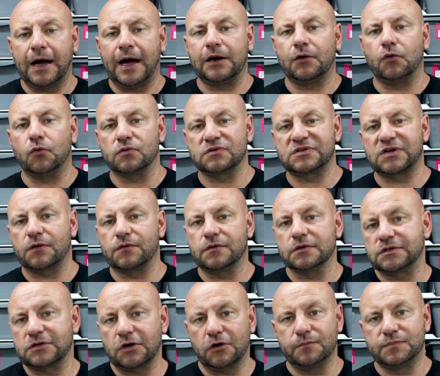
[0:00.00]
and also
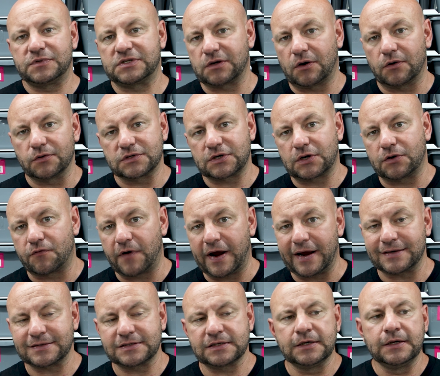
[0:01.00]
the tub size
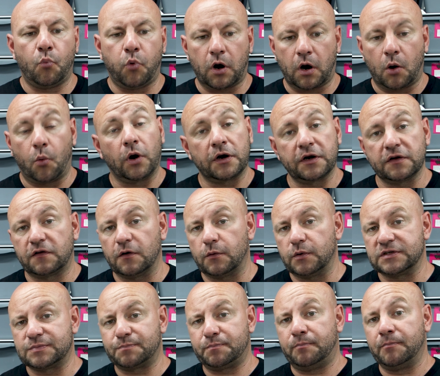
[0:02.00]
correct. What I want to
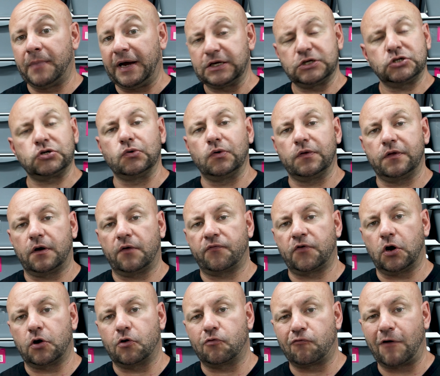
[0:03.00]
do is make sure that
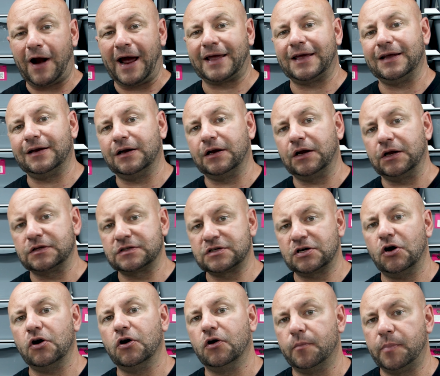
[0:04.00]
I've got a racking and a
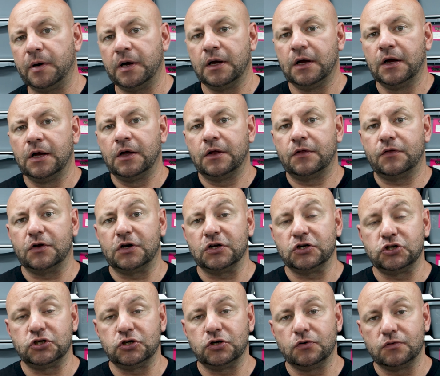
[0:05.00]
tub that
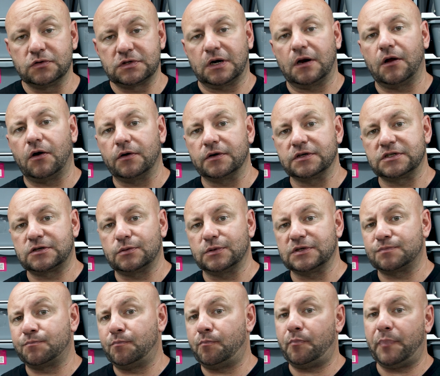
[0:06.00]
is utilised to
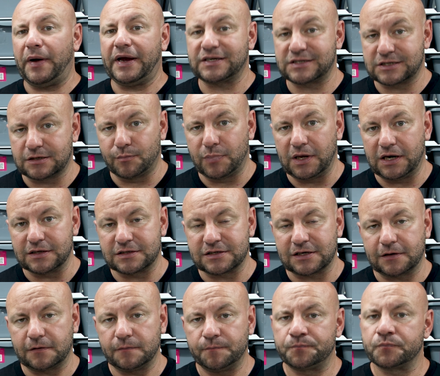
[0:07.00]
its best
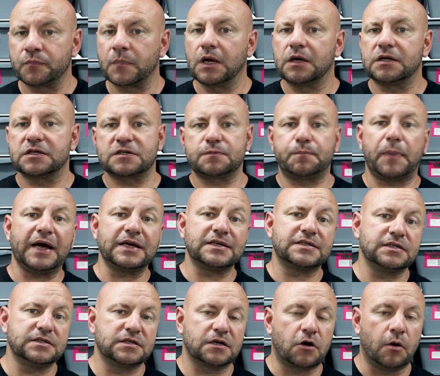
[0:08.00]
ability.
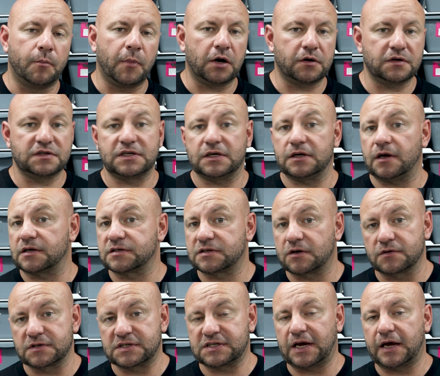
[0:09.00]
Space is a commodity,
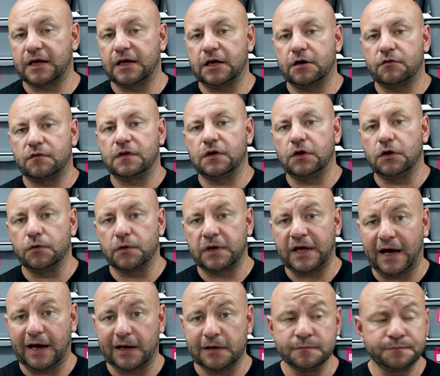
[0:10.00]
as I say here in the
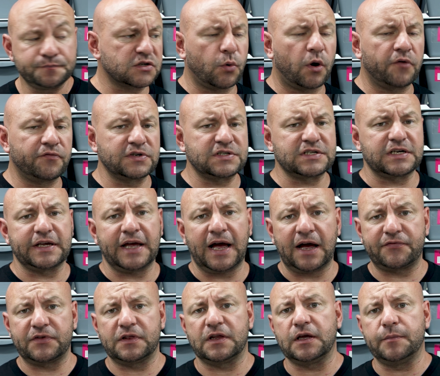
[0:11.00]
UK. So obviously
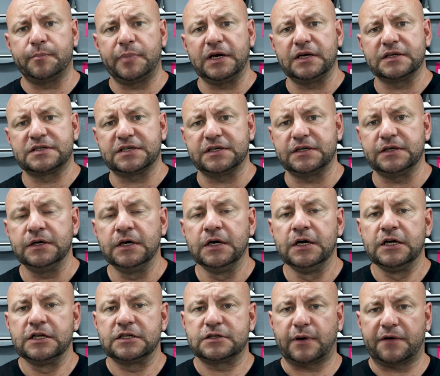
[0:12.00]
having the ability
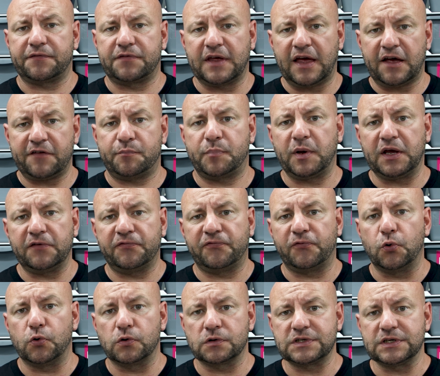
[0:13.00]
to have the
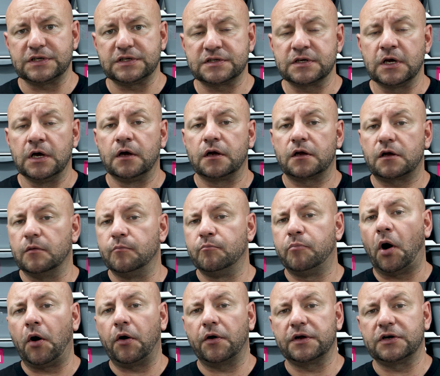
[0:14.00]
FB40s
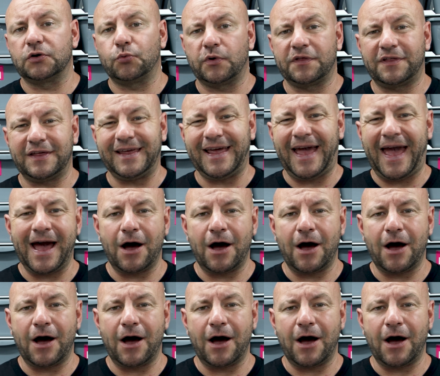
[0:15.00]
combined with the